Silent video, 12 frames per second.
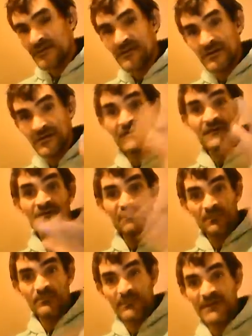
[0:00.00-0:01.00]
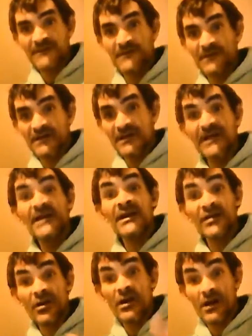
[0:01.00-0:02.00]
You're just basically
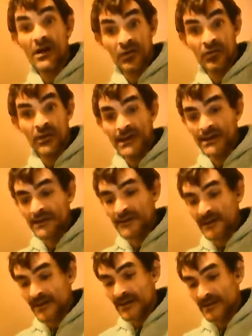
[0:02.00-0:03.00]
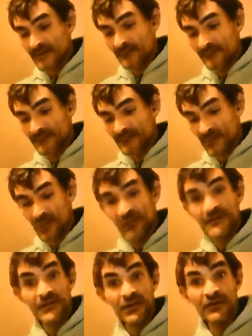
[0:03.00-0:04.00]
agreeing that you
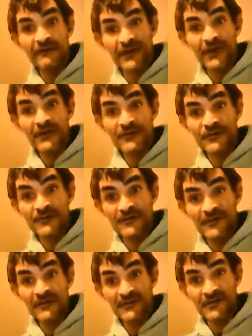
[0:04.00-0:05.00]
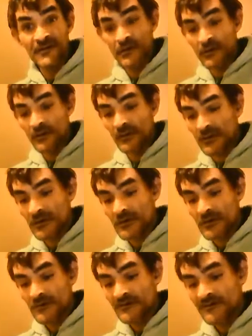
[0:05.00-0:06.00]
want the notifications sent to you,
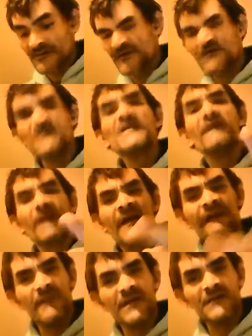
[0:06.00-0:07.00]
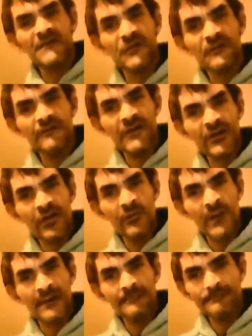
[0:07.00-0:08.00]
so that you never ever miss a new video of
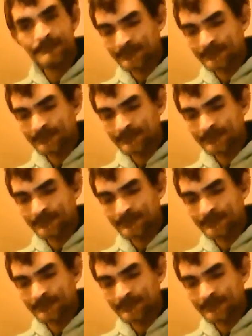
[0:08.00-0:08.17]
mine.